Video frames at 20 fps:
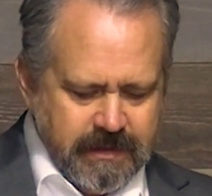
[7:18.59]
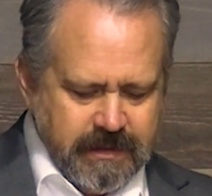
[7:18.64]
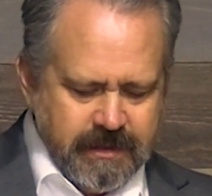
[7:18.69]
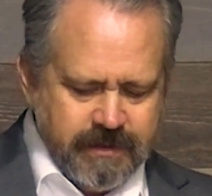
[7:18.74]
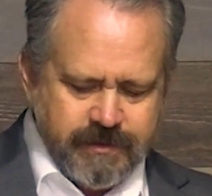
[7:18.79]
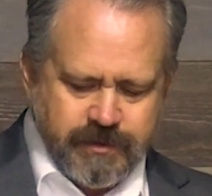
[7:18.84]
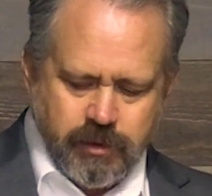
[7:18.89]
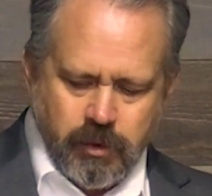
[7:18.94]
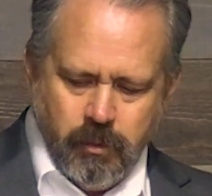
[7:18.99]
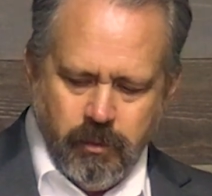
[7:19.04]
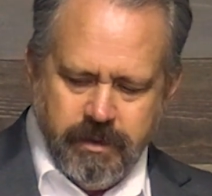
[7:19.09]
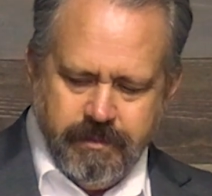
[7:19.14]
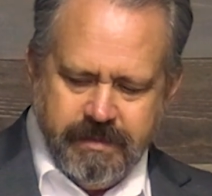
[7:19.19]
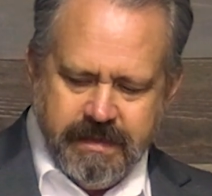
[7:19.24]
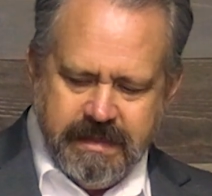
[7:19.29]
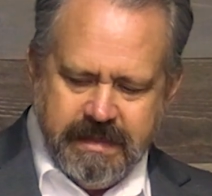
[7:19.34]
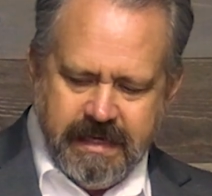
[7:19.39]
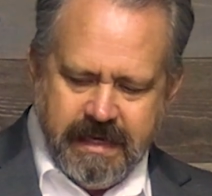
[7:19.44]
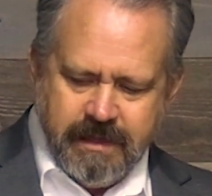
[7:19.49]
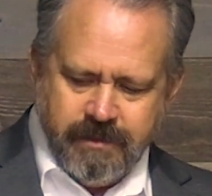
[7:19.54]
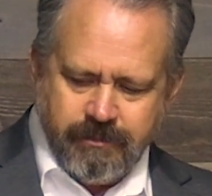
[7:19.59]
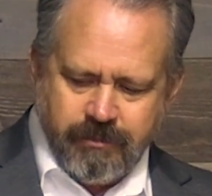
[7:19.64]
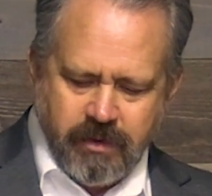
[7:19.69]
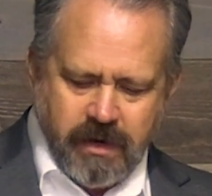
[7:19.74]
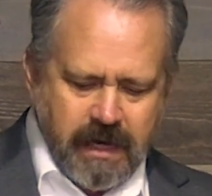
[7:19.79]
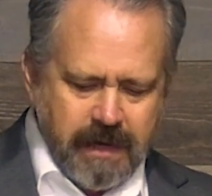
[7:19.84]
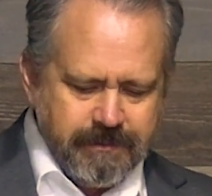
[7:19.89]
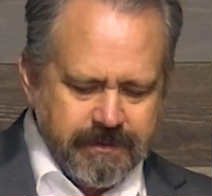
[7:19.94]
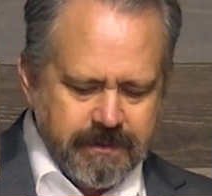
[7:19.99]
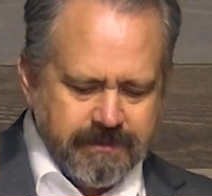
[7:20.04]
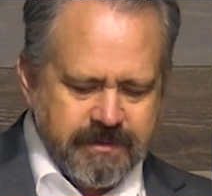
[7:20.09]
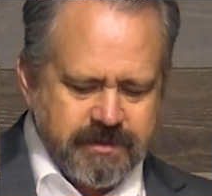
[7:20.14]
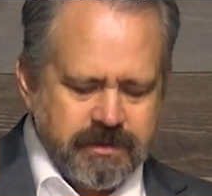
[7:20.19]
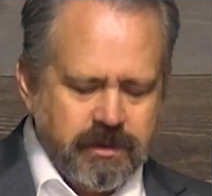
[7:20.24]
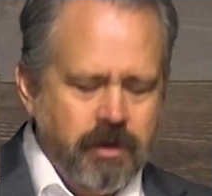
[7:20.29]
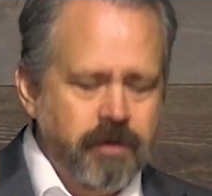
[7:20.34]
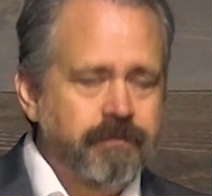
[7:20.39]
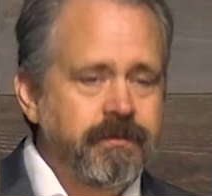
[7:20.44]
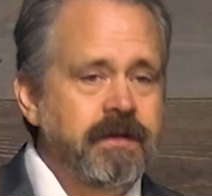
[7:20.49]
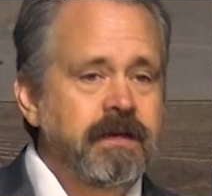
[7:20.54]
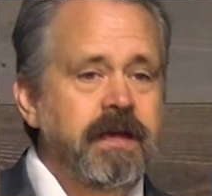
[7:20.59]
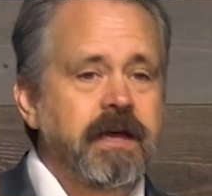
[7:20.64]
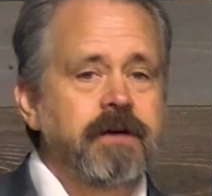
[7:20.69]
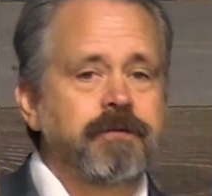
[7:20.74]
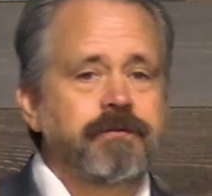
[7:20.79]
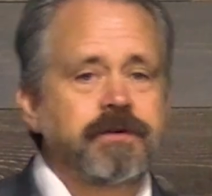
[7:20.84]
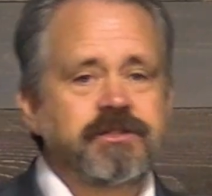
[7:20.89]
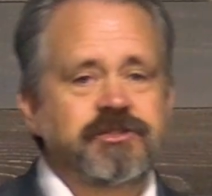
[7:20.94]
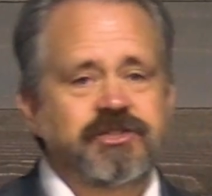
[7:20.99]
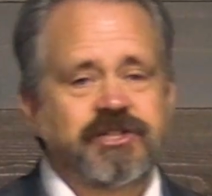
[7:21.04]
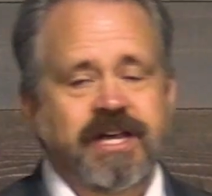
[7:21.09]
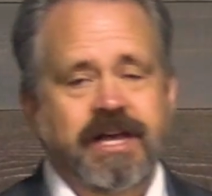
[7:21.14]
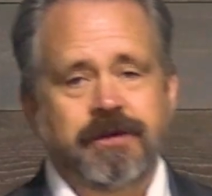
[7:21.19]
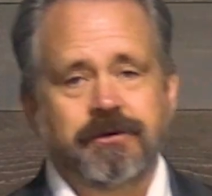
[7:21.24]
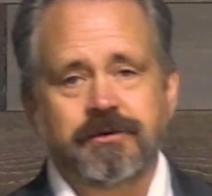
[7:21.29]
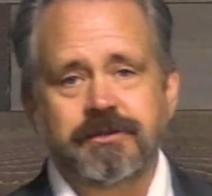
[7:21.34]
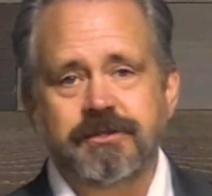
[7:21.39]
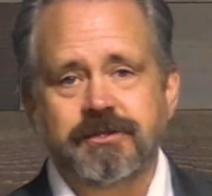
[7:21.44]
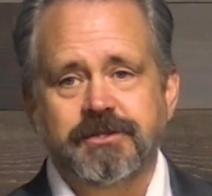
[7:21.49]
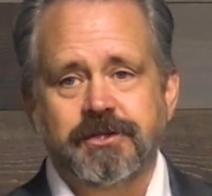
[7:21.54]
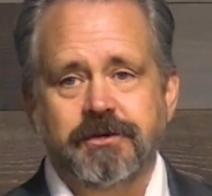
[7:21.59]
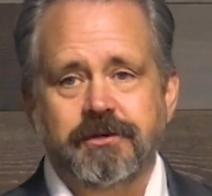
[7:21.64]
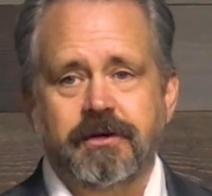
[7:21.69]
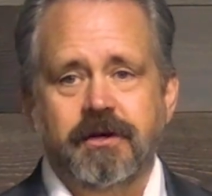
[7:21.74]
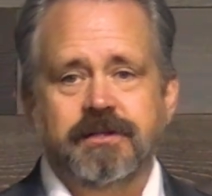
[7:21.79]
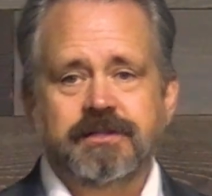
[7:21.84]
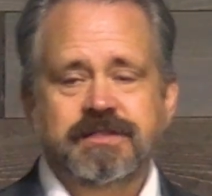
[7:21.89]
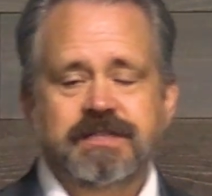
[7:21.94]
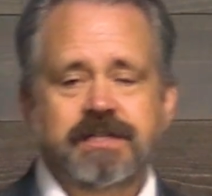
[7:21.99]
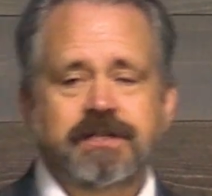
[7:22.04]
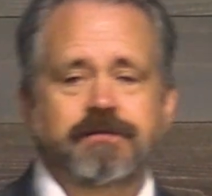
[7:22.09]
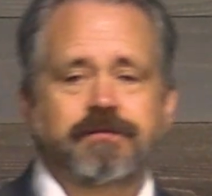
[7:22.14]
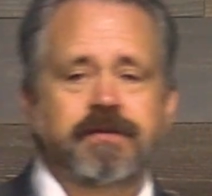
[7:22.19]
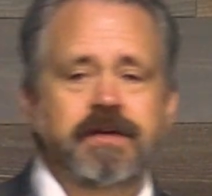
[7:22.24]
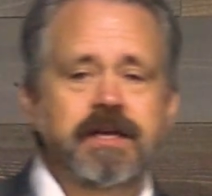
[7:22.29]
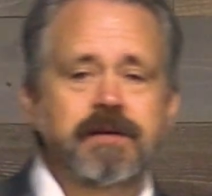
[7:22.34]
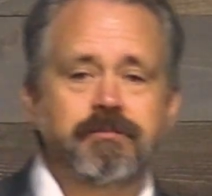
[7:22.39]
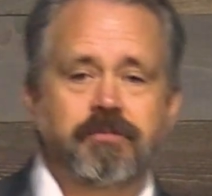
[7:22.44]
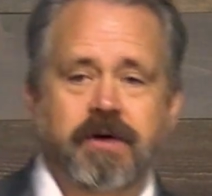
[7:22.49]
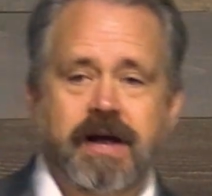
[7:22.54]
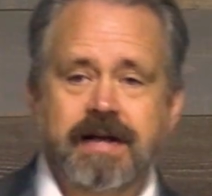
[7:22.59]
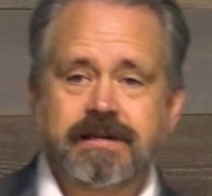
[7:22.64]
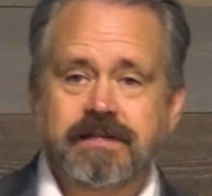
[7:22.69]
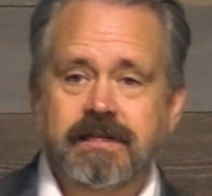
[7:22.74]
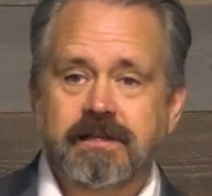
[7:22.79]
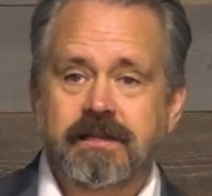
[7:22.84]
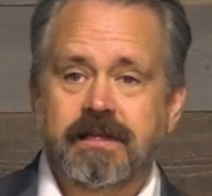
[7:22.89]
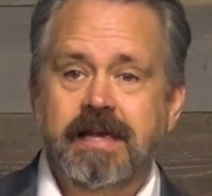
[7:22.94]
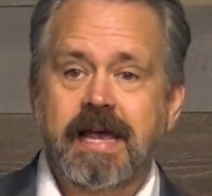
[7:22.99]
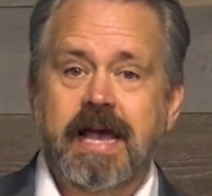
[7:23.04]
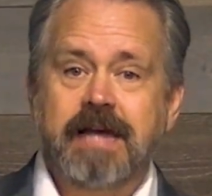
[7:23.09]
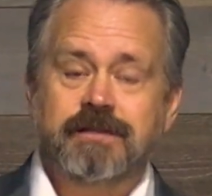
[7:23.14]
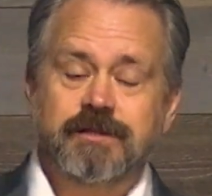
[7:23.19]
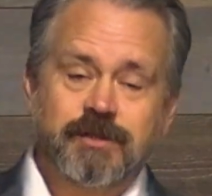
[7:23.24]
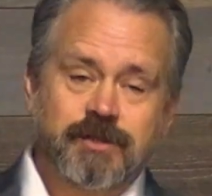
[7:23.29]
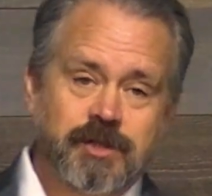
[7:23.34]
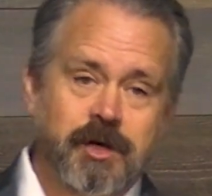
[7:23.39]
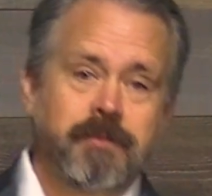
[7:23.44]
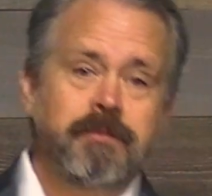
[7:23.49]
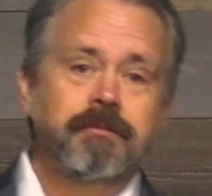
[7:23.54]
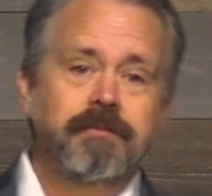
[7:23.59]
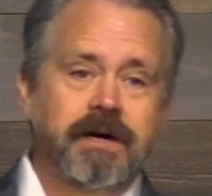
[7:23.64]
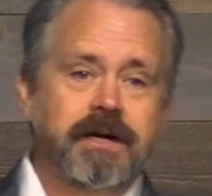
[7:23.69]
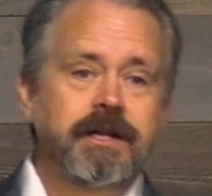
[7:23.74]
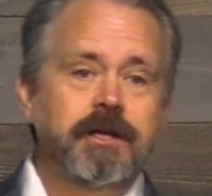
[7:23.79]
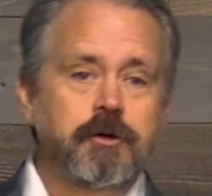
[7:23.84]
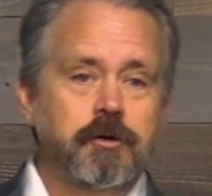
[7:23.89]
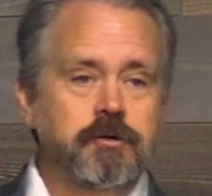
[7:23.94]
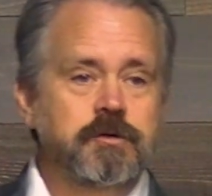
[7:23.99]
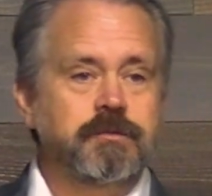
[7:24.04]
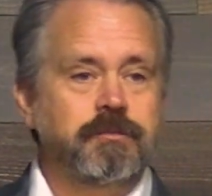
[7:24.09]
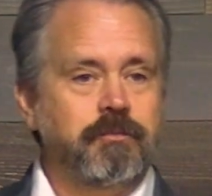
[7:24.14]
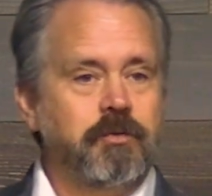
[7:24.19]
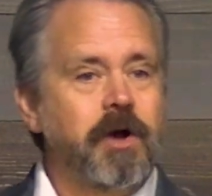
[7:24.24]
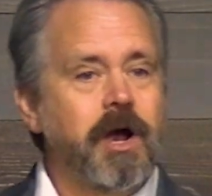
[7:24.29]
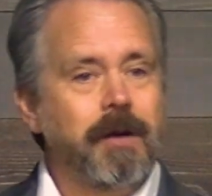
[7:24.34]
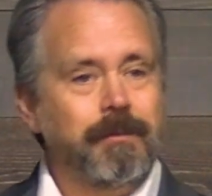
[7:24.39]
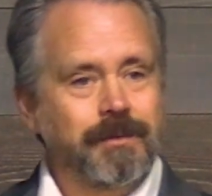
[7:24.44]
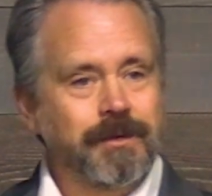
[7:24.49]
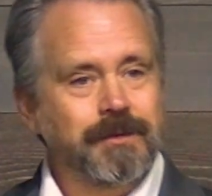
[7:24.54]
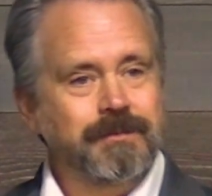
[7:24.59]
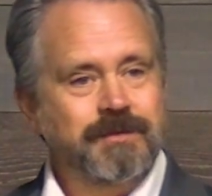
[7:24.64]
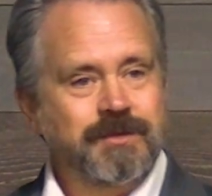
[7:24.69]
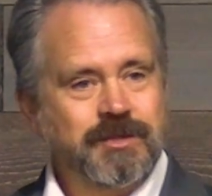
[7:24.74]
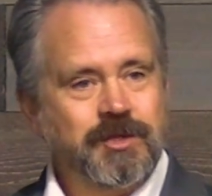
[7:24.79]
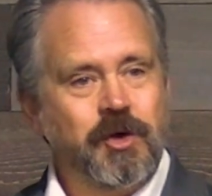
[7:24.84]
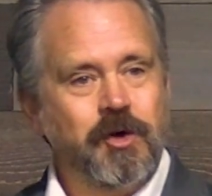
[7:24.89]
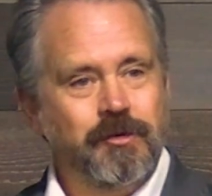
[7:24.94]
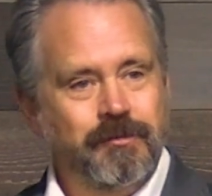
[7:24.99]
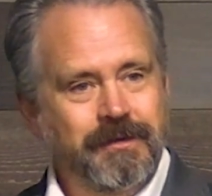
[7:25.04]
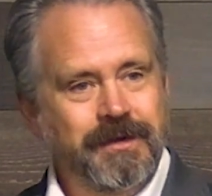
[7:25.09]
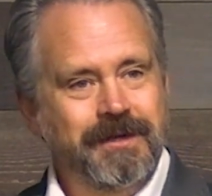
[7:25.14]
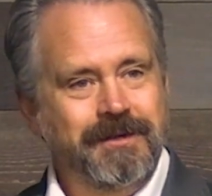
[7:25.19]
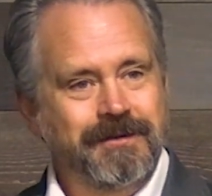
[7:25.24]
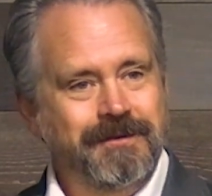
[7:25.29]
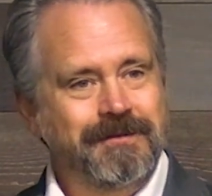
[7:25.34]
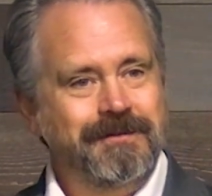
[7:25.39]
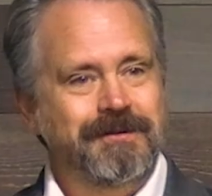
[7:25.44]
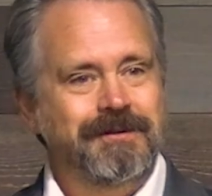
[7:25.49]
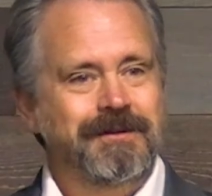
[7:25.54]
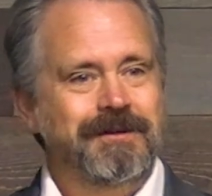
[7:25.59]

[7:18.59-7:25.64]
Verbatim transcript: And so we begin problem solving. Every channel you turn on TV practically has somebody who's problem solving.